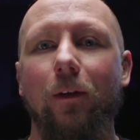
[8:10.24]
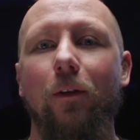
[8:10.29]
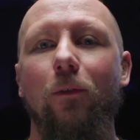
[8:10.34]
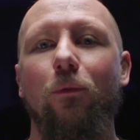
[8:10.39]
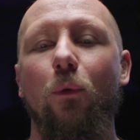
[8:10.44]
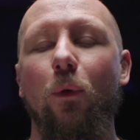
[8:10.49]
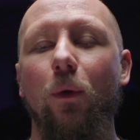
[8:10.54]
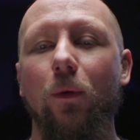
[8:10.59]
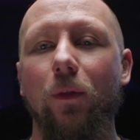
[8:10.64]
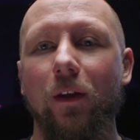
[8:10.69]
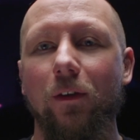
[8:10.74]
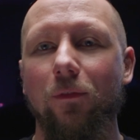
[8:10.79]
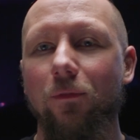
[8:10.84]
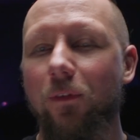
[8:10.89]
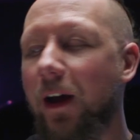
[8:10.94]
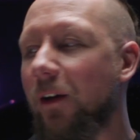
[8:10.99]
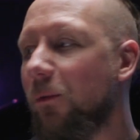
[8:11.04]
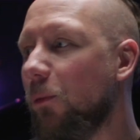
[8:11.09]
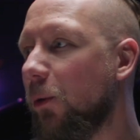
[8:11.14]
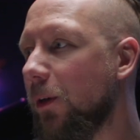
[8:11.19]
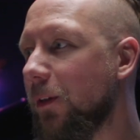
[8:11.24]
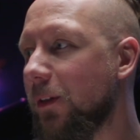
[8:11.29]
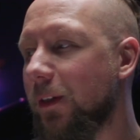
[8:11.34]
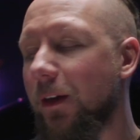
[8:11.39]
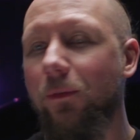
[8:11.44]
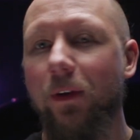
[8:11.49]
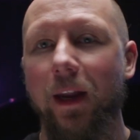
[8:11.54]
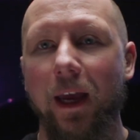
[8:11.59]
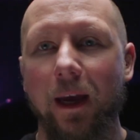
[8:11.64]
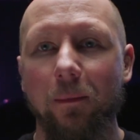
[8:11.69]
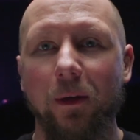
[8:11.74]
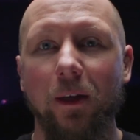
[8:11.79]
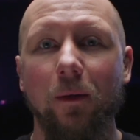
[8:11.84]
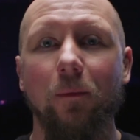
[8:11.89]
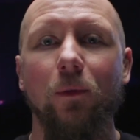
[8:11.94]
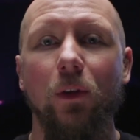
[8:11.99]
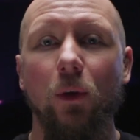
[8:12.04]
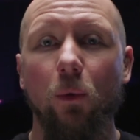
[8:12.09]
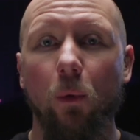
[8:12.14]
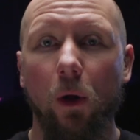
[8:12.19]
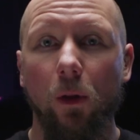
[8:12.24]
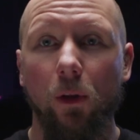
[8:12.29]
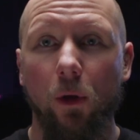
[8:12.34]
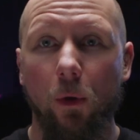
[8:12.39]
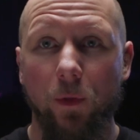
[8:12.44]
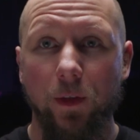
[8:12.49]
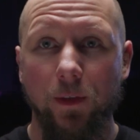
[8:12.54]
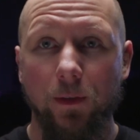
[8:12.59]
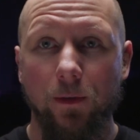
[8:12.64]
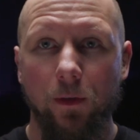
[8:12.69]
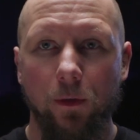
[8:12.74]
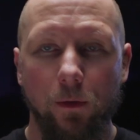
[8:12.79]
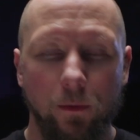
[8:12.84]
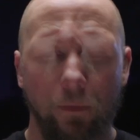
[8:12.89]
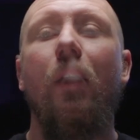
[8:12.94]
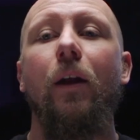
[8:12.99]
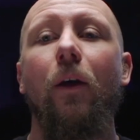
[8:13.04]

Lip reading: for the 5.7 Hemi. You all know this though.